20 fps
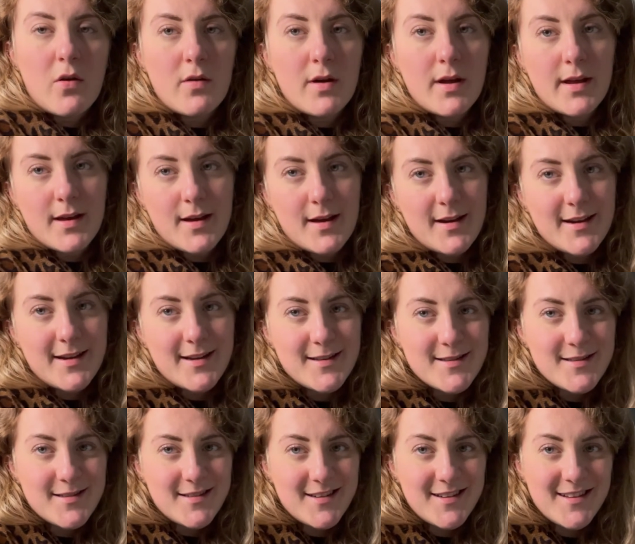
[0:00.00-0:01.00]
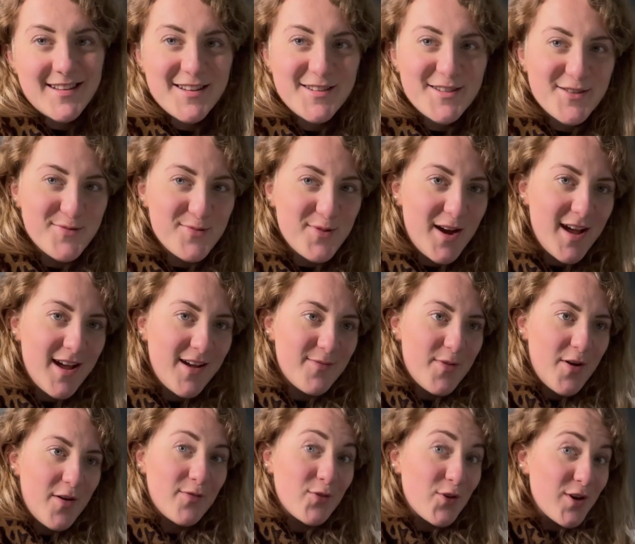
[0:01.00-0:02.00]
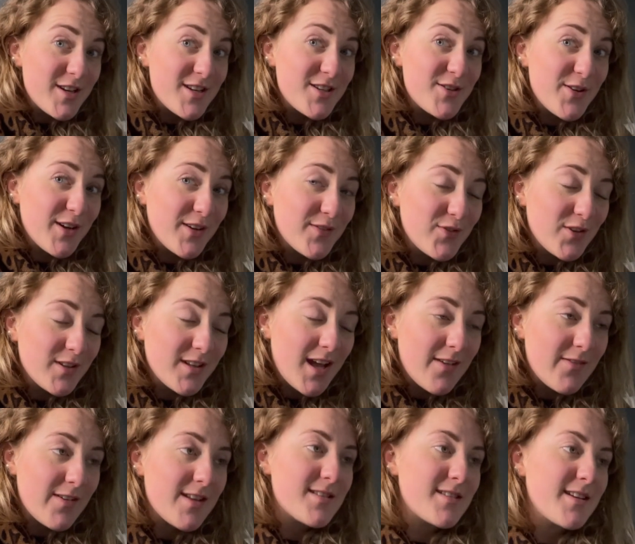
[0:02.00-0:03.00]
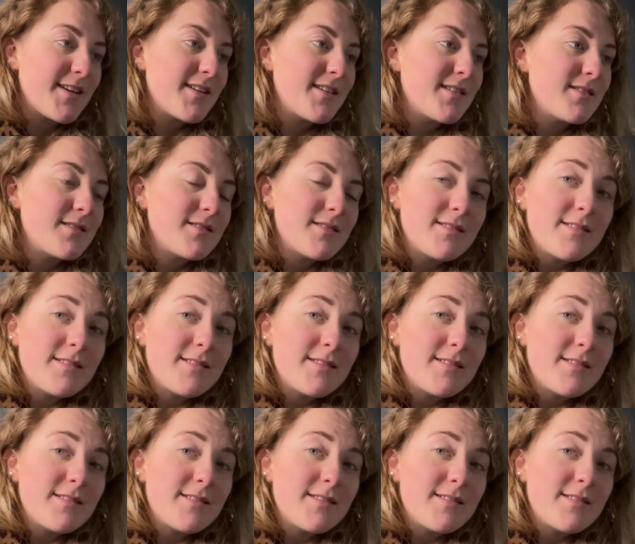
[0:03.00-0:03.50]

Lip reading: Guys, this is why I've avoided doing a full day of eating.